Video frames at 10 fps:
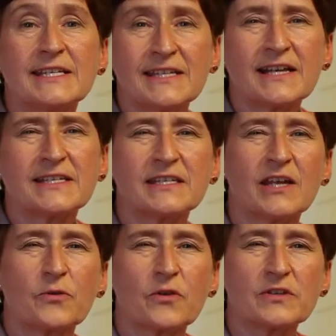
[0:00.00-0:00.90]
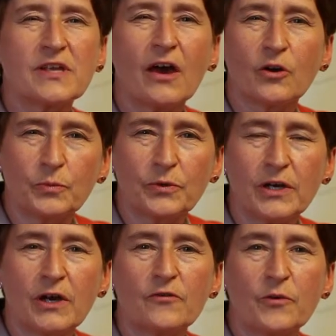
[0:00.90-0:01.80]
it's nice to know that there's hope
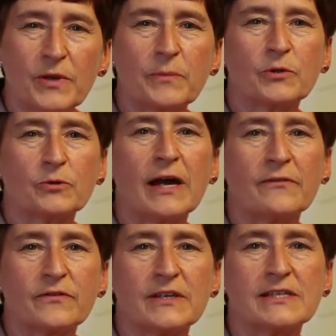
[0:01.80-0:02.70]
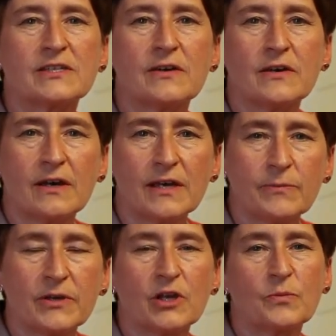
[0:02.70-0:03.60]
for people who have these
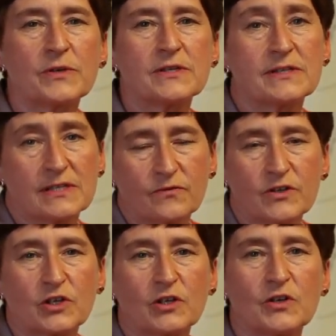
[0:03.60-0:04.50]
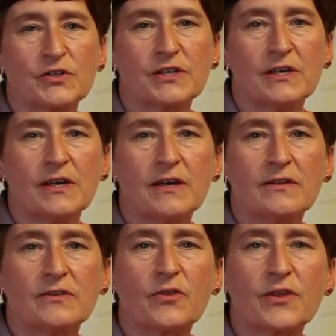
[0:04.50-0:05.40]
hemianopias, this vision loss,
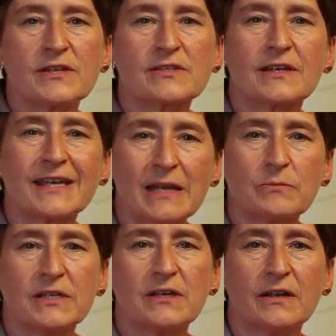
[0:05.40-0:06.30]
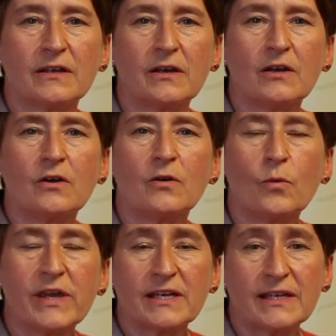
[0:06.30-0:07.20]
that things that can be done,
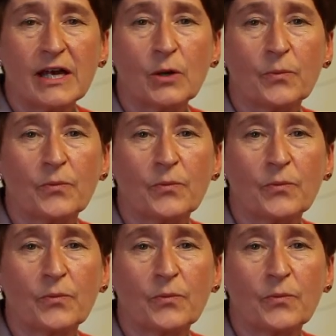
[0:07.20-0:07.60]
we can help.